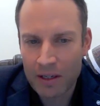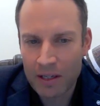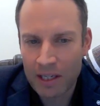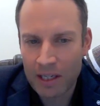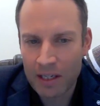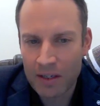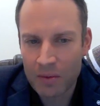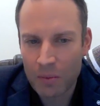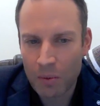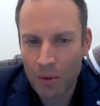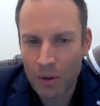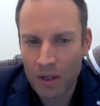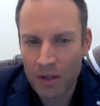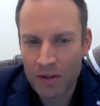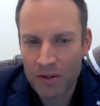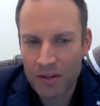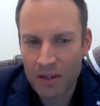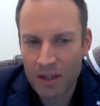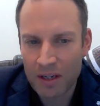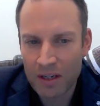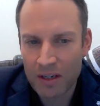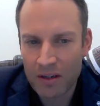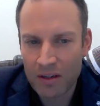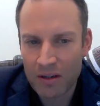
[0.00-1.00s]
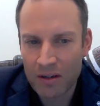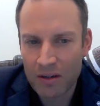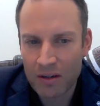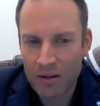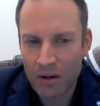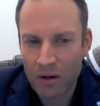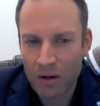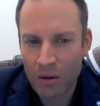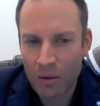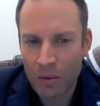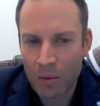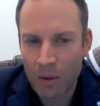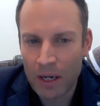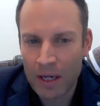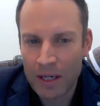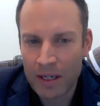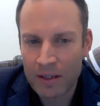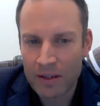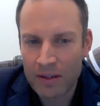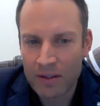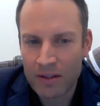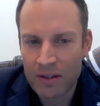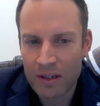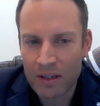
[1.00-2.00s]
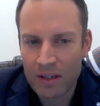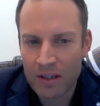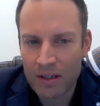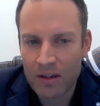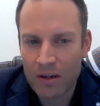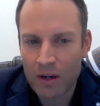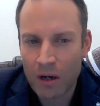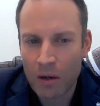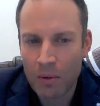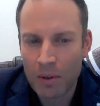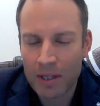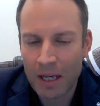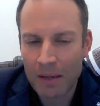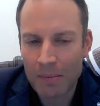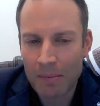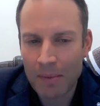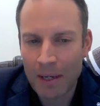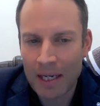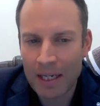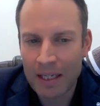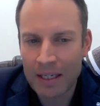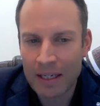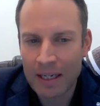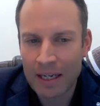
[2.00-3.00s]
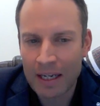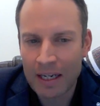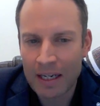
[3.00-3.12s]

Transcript: these words and not always know what they mean,